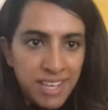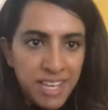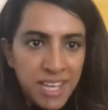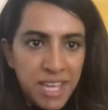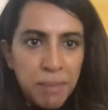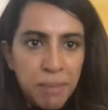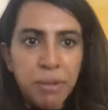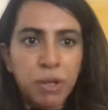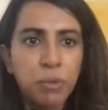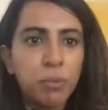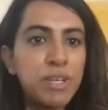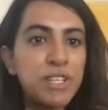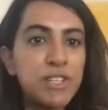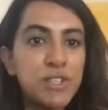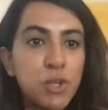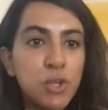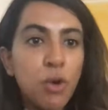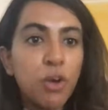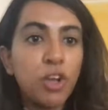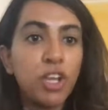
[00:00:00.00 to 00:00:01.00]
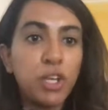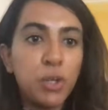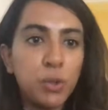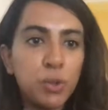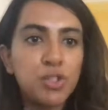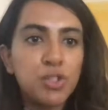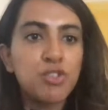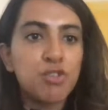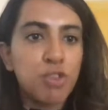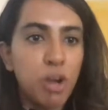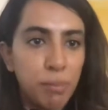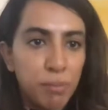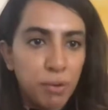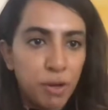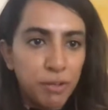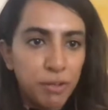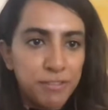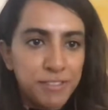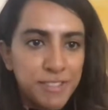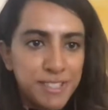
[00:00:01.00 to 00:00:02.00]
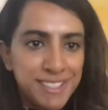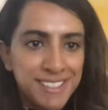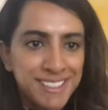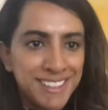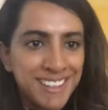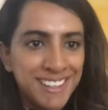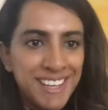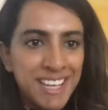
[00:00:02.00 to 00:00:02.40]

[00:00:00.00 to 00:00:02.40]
but we saw huge drop-offs.